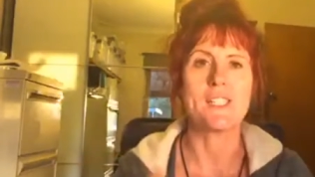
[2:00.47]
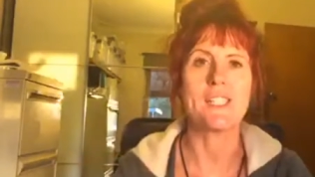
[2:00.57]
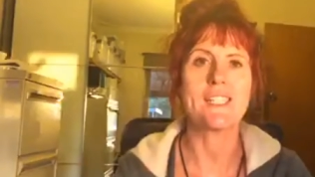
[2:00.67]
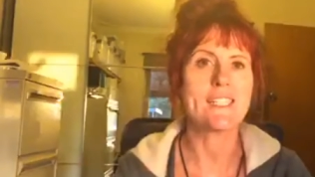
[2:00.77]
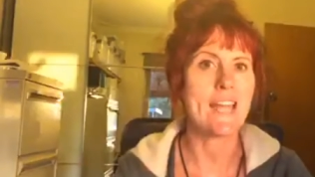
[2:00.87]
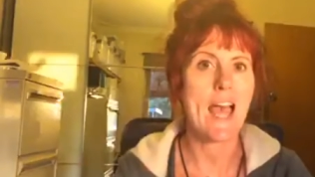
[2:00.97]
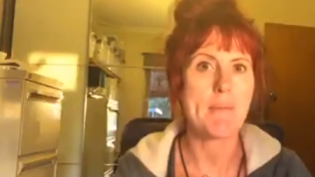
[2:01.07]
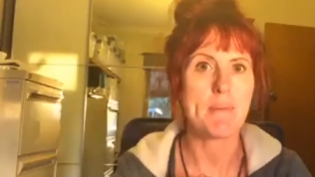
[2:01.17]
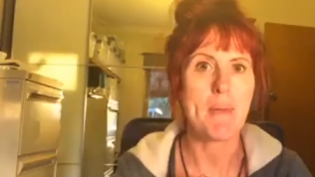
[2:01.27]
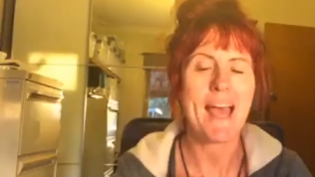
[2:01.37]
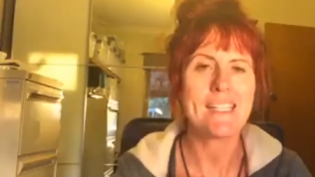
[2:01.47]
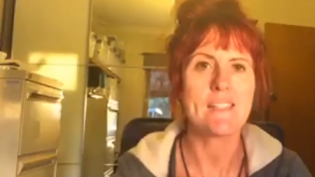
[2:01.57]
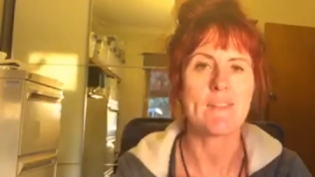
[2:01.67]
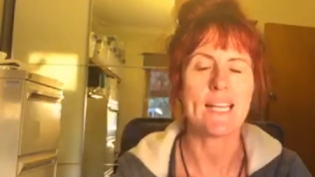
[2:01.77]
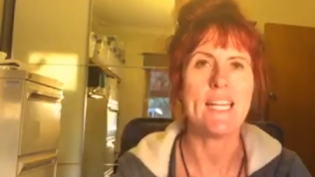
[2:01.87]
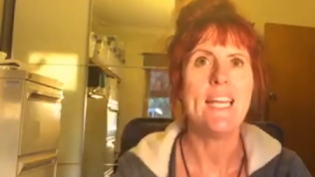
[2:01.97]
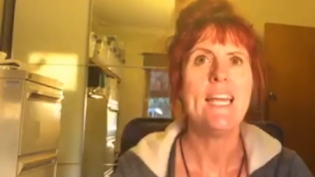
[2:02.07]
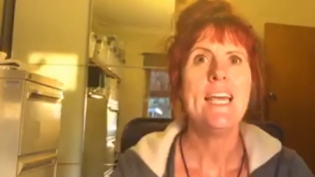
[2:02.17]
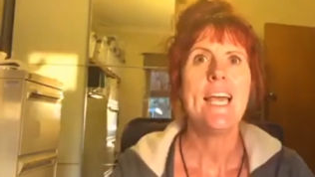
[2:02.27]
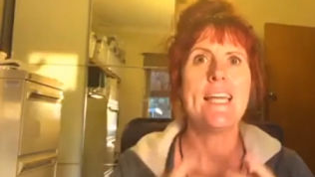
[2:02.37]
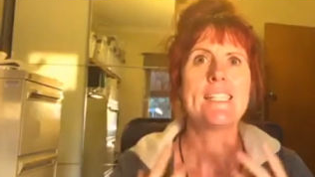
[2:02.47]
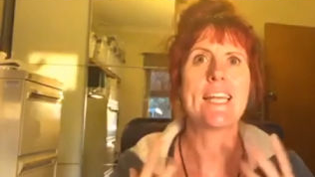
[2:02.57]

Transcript: It just doesn't happen passively. It